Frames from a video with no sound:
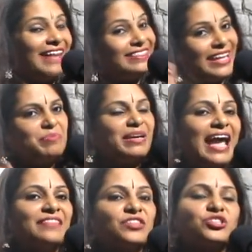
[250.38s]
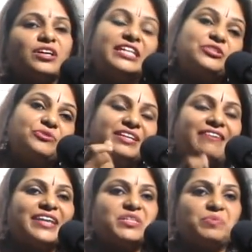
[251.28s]
And then began the journey to
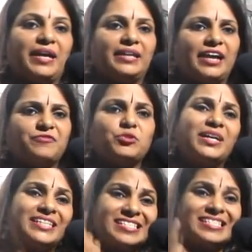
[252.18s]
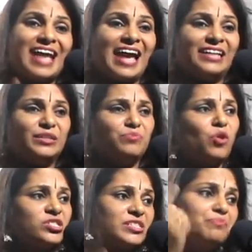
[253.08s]
rewrite my life, to understand the
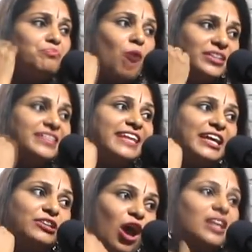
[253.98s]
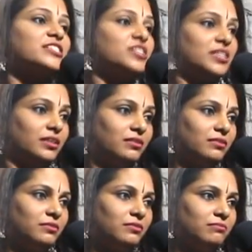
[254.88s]
most important technology.
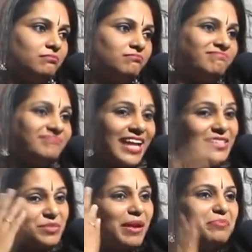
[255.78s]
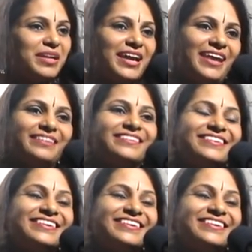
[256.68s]
That's my brain.